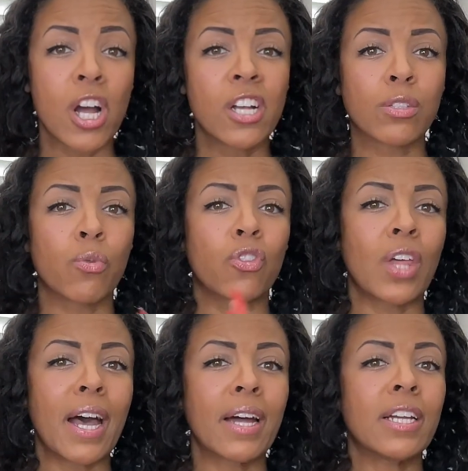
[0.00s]
So
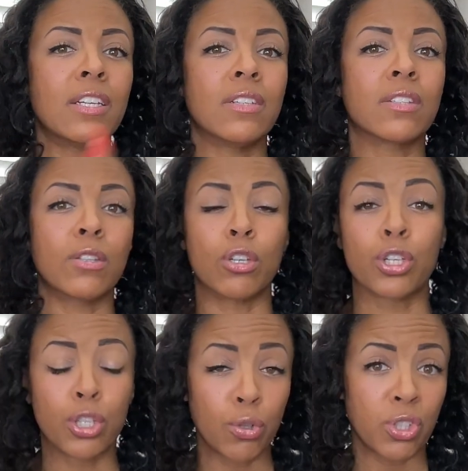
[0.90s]
that is the
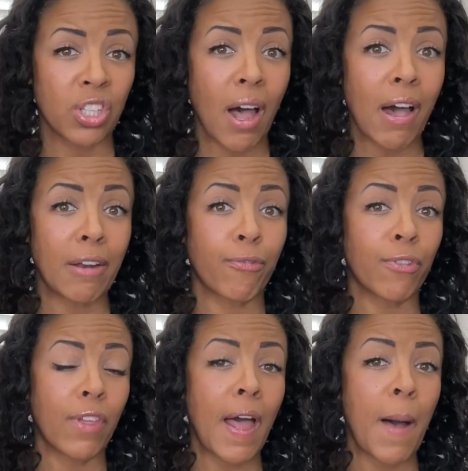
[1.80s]
huge sign for
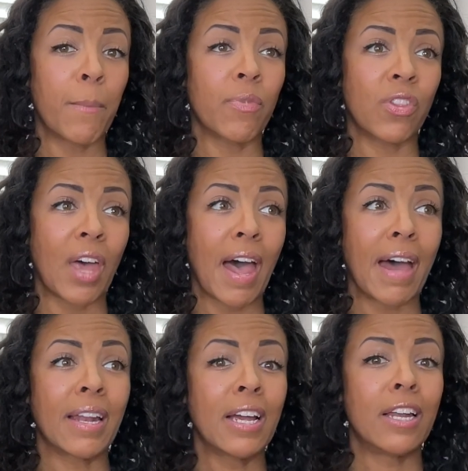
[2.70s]
them that